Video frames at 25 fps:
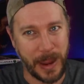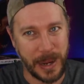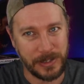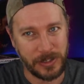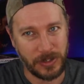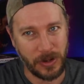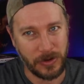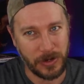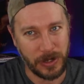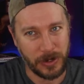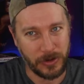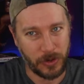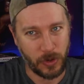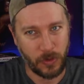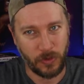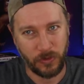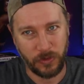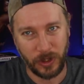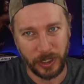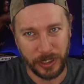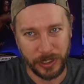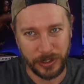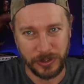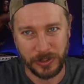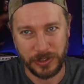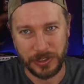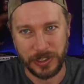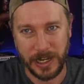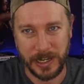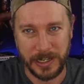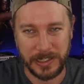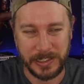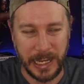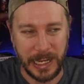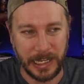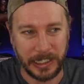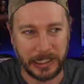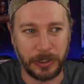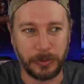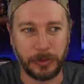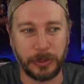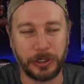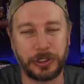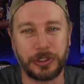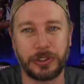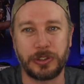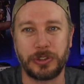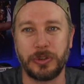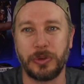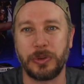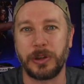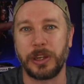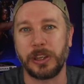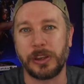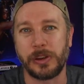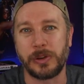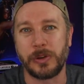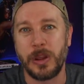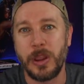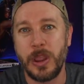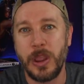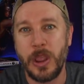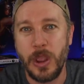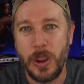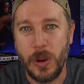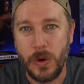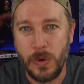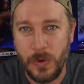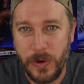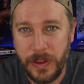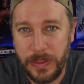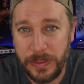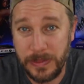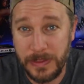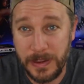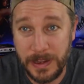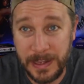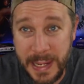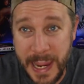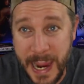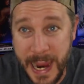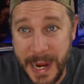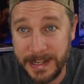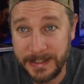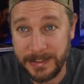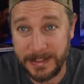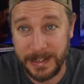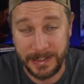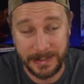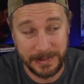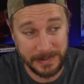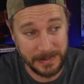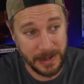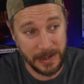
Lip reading: I do not fully understand exactly what you're doing here with the casting.